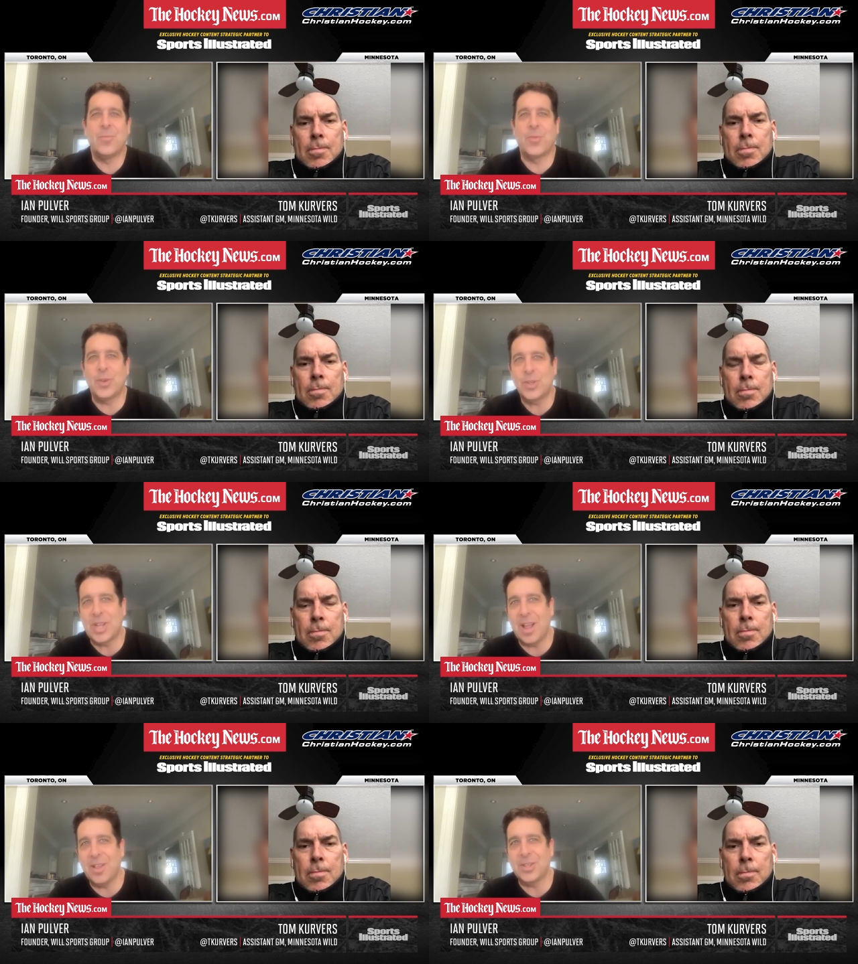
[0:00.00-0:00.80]
Speaker 1: first,
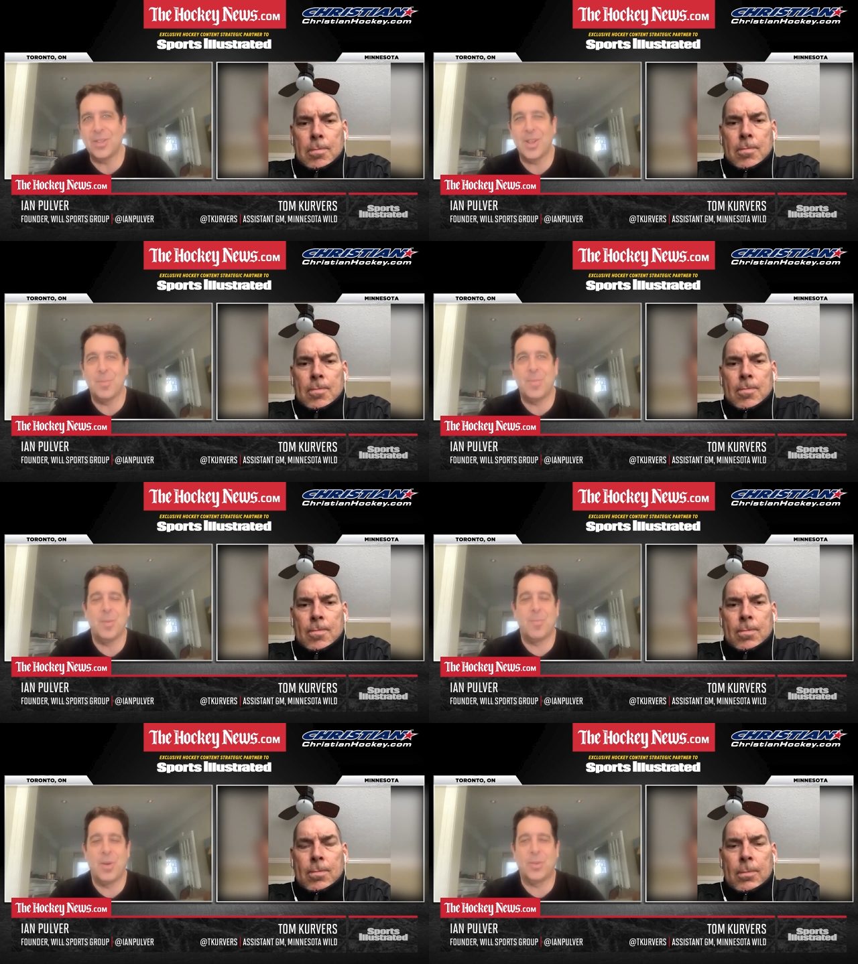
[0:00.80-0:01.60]
tell us a little bit
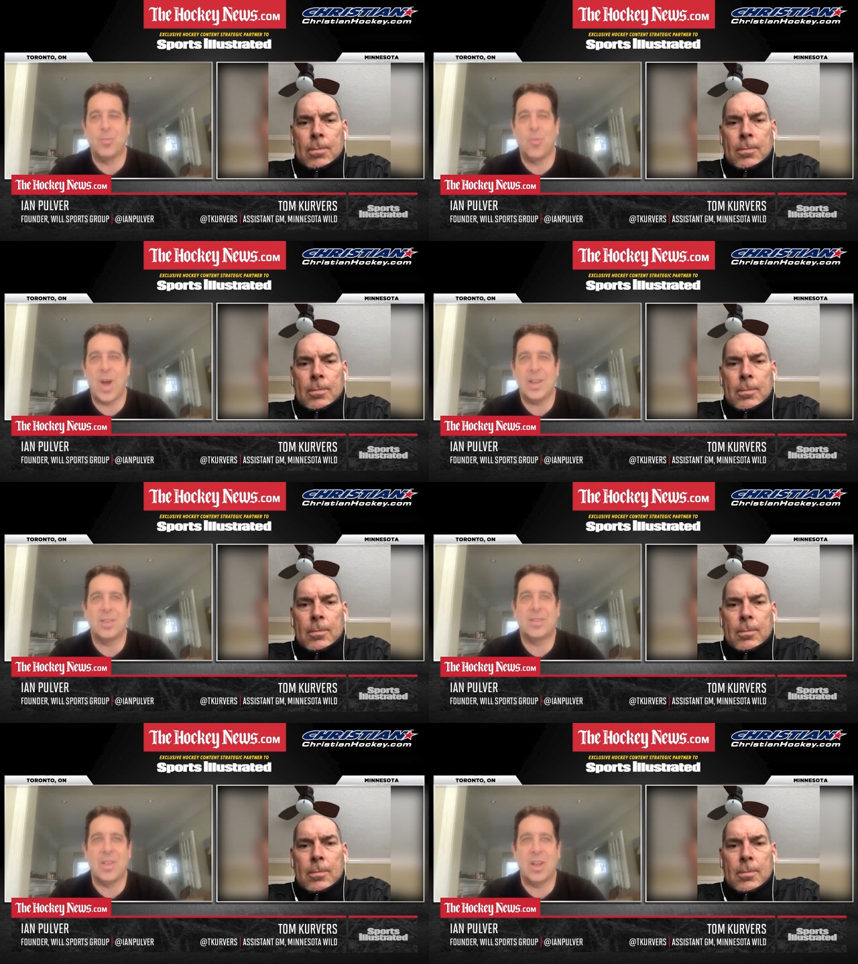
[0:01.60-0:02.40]
about what
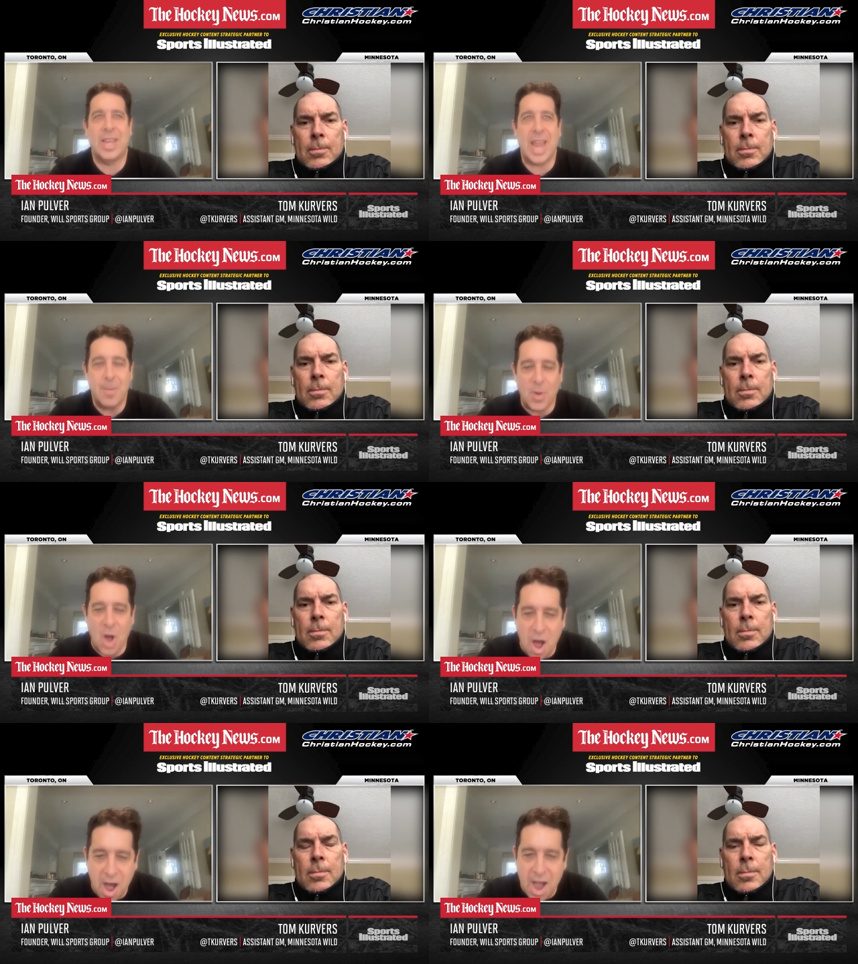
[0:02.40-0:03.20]
the game of
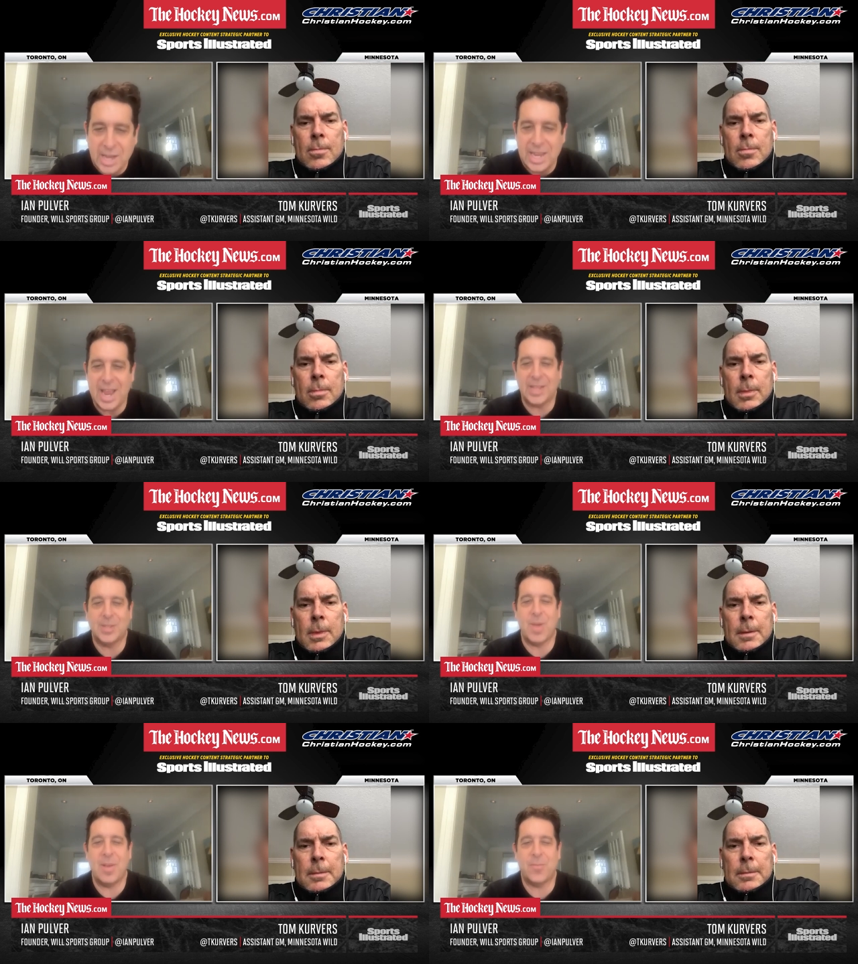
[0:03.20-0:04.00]
hockey
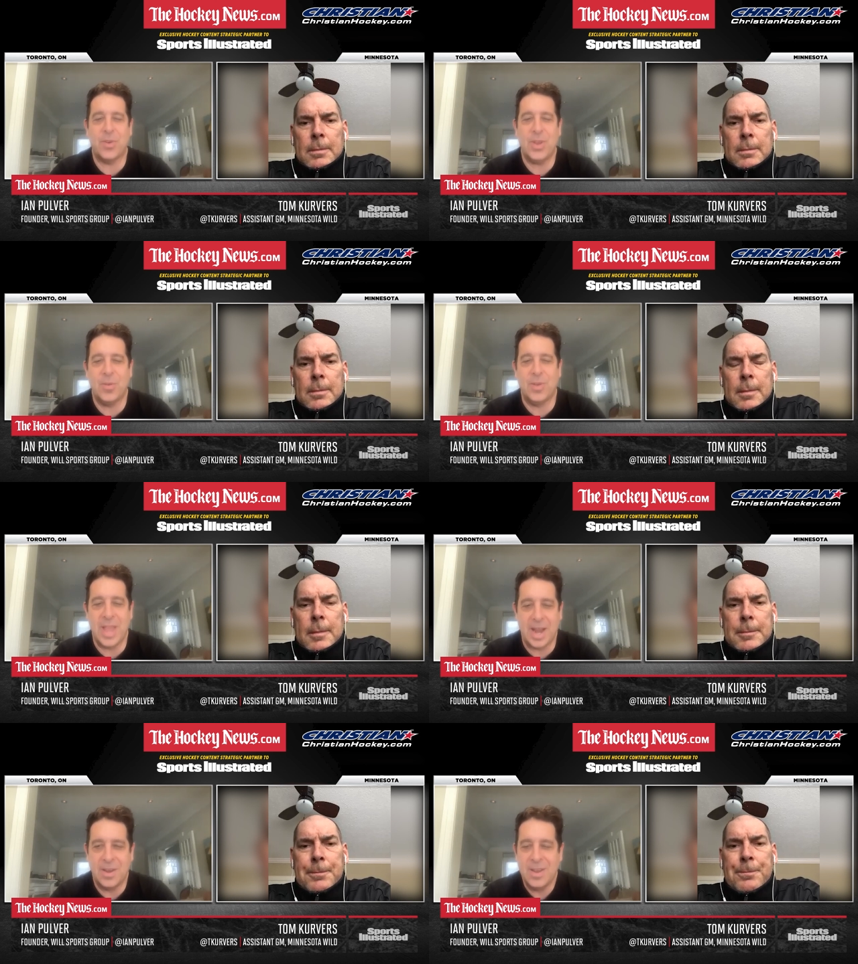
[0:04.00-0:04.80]
has meant for you, and
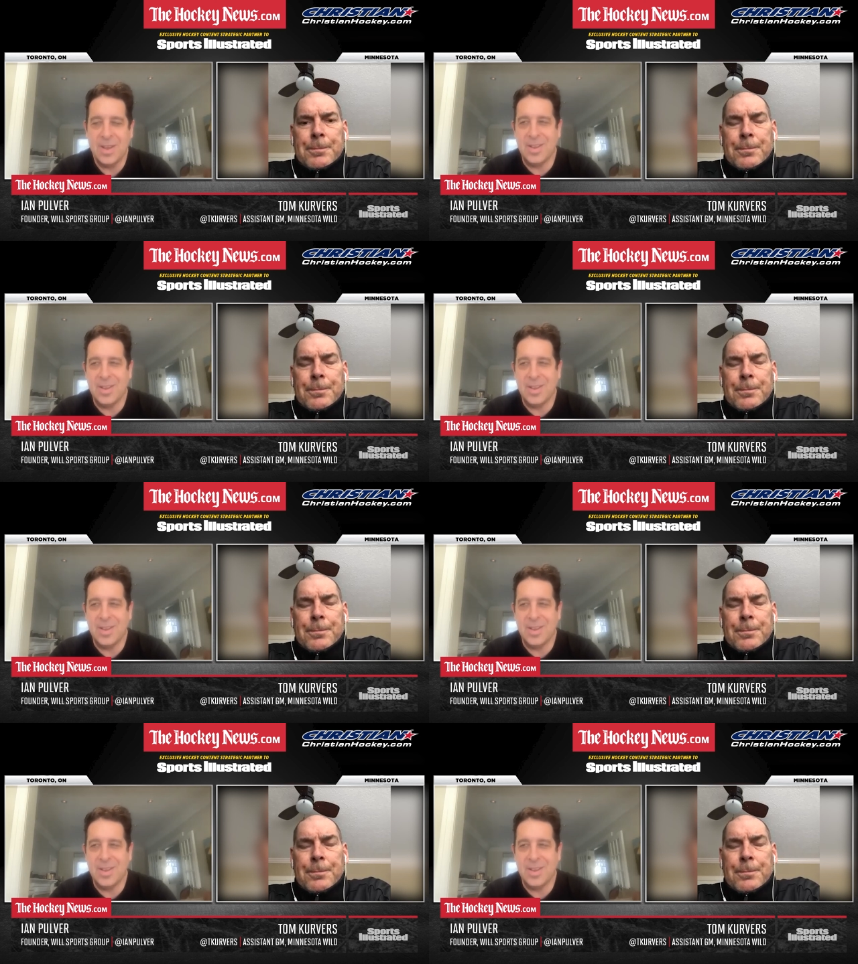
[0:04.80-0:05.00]
then